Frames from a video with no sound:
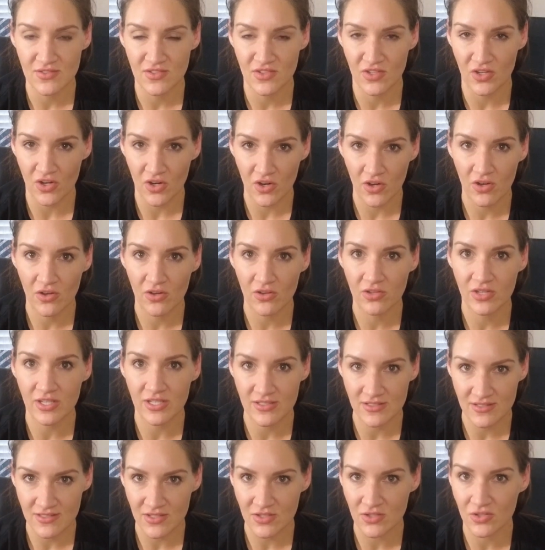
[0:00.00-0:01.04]
They're all
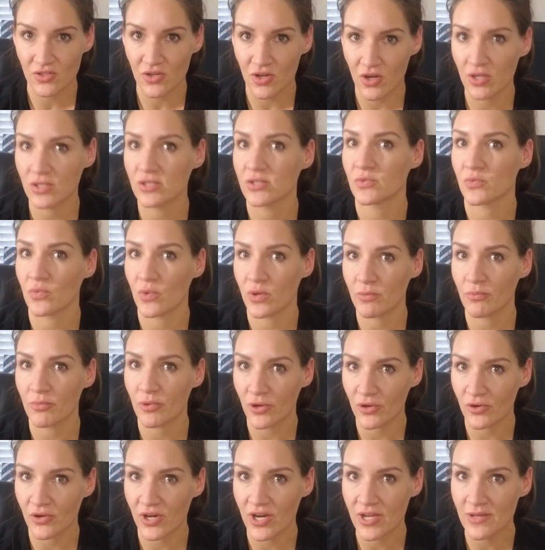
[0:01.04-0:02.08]
considered all-in-one
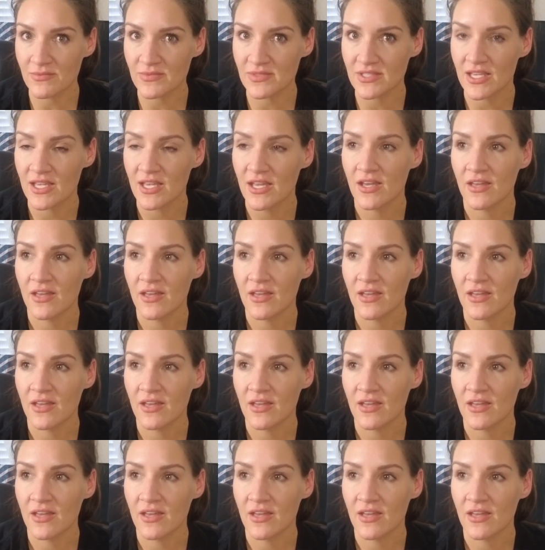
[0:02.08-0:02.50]
programs.